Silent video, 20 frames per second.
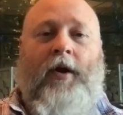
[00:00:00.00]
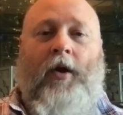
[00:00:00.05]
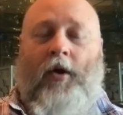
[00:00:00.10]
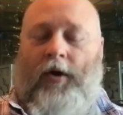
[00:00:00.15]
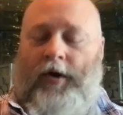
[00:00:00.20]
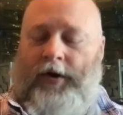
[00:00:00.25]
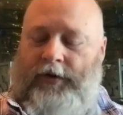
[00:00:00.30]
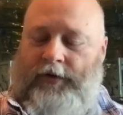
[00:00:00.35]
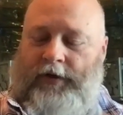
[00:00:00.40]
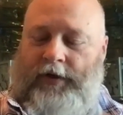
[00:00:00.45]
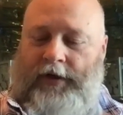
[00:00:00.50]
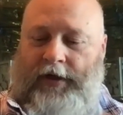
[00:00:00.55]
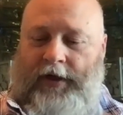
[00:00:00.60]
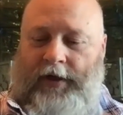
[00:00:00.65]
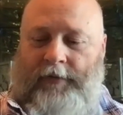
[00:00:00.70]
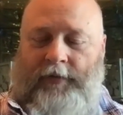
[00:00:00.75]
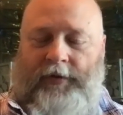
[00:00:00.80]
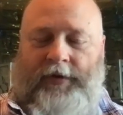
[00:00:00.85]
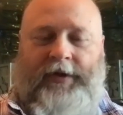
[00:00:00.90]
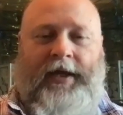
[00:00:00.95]
Or you can
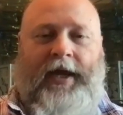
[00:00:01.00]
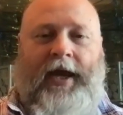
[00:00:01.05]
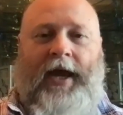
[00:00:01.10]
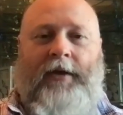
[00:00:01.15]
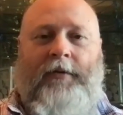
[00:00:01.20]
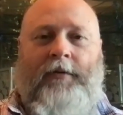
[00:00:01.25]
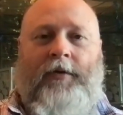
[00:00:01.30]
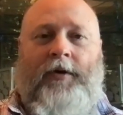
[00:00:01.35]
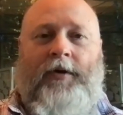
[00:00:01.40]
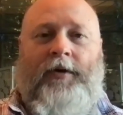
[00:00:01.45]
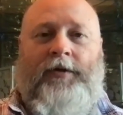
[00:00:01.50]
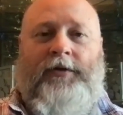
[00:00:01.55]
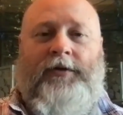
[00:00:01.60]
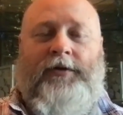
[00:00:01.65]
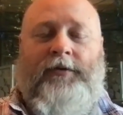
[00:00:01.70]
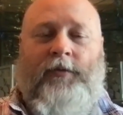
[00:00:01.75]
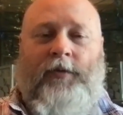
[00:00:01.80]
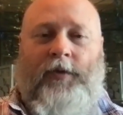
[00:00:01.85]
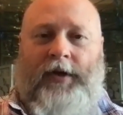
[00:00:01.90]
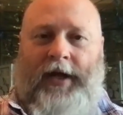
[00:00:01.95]
come with the I
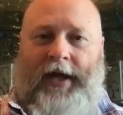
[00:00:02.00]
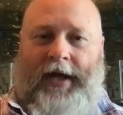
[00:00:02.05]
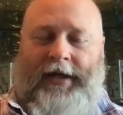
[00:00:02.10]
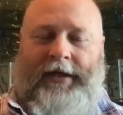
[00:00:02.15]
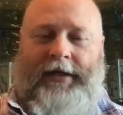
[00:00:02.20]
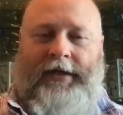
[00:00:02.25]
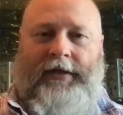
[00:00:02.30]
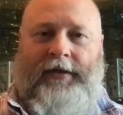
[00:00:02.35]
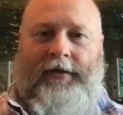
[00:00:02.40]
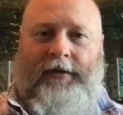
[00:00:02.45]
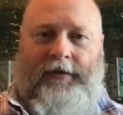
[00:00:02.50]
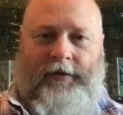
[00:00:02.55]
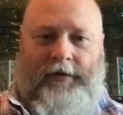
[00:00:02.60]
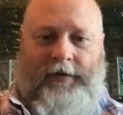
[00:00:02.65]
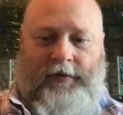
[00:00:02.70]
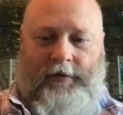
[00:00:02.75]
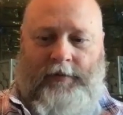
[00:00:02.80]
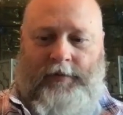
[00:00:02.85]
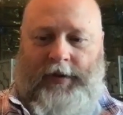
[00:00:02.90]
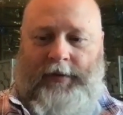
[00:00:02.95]
words. When I get,
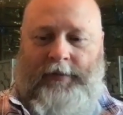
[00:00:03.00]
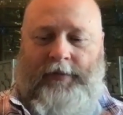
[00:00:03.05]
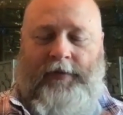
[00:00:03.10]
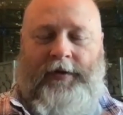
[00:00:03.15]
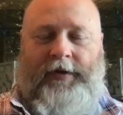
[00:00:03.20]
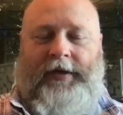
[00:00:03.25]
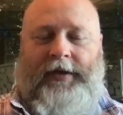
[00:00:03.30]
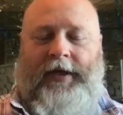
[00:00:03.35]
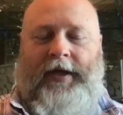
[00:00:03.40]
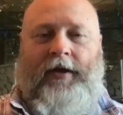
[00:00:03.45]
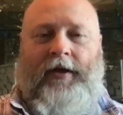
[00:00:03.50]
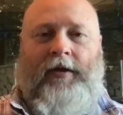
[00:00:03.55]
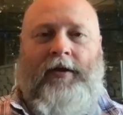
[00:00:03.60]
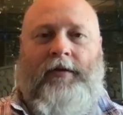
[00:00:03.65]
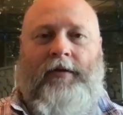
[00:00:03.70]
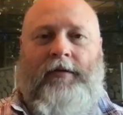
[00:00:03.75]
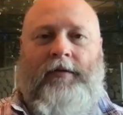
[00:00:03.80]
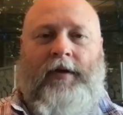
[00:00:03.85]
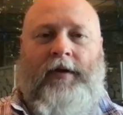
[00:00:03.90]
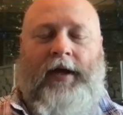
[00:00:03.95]
people that
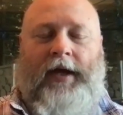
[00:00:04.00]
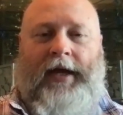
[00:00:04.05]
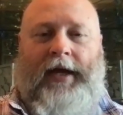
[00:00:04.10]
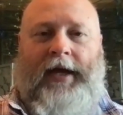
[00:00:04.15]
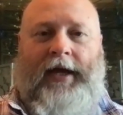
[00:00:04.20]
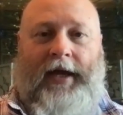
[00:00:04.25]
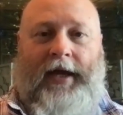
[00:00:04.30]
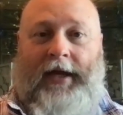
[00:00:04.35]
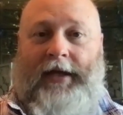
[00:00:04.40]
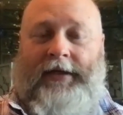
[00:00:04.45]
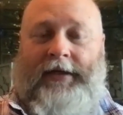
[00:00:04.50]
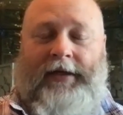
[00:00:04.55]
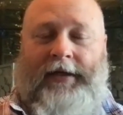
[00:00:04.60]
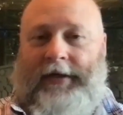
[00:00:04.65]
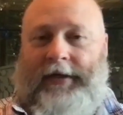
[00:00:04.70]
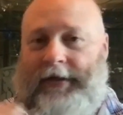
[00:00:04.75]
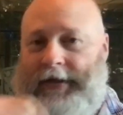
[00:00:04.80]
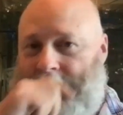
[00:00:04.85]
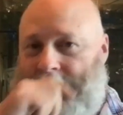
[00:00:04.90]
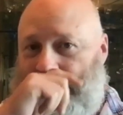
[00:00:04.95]
yell, I
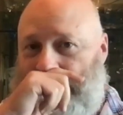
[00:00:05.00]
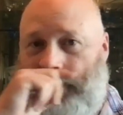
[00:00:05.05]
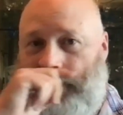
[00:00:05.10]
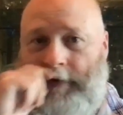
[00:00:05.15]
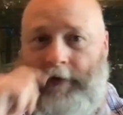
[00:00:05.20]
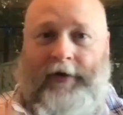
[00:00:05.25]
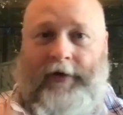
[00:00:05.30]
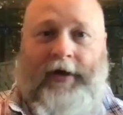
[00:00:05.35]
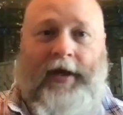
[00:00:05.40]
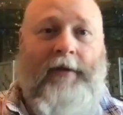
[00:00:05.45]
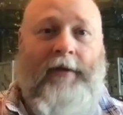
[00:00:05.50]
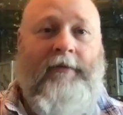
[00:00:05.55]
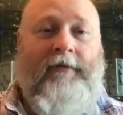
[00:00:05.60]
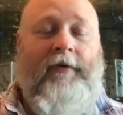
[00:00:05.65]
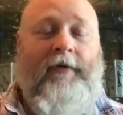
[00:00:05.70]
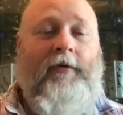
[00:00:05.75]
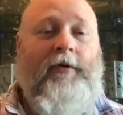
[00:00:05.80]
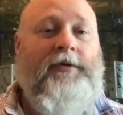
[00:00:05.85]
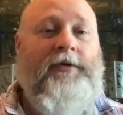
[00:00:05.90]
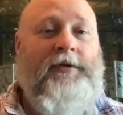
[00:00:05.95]
tend to have a hard time
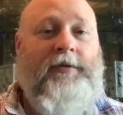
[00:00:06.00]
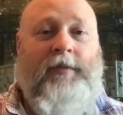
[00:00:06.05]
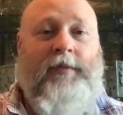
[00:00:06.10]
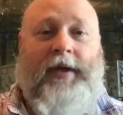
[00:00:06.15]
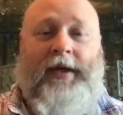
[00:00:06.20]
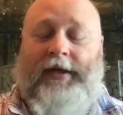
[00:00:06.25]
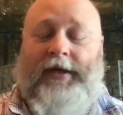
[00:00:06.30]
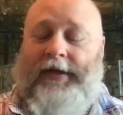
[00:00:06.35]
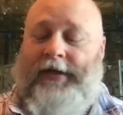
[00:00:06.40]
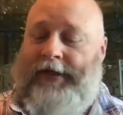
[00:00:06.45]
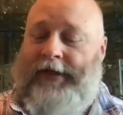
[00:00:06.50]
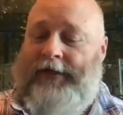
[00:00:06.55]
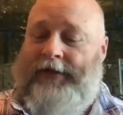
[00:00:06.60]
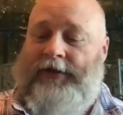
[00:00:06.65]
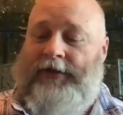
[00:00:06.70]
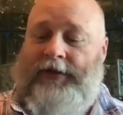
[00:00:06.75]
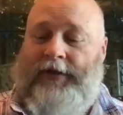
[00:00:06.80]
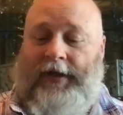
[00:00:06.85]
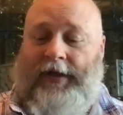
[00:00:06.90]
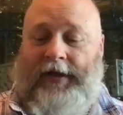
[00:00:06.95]
focusing, paying
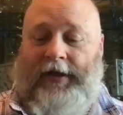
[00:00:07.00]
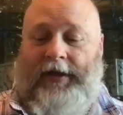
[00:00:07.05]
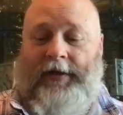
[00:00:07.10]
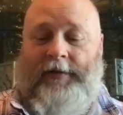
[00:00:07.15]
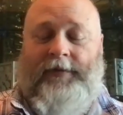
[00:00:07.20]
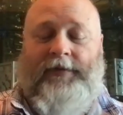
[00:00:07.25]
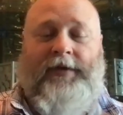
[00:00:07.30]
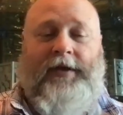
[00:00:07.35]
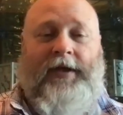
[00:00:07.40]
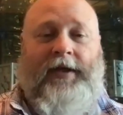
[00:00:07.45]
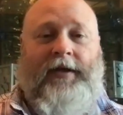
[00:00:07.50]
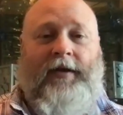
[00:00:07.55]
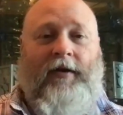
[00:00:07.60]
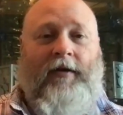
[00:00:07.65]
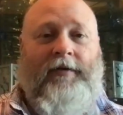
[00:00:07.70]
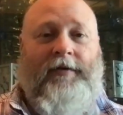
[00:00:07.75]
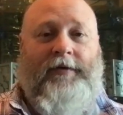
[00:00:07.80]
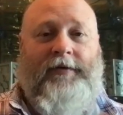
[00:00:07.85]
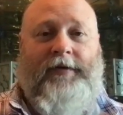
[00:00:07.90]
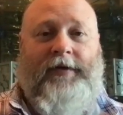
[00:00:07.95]
attention. I get upset,
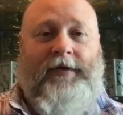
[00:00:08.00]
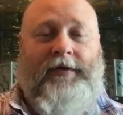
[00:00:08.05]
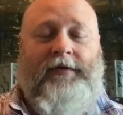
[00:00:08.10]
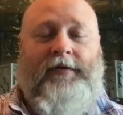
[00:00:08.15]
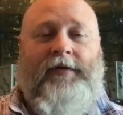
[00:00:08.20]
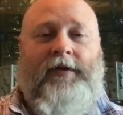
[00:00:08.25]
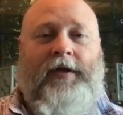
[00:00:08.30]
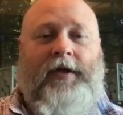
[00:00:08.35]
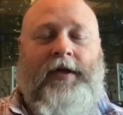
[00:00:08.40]
all these things.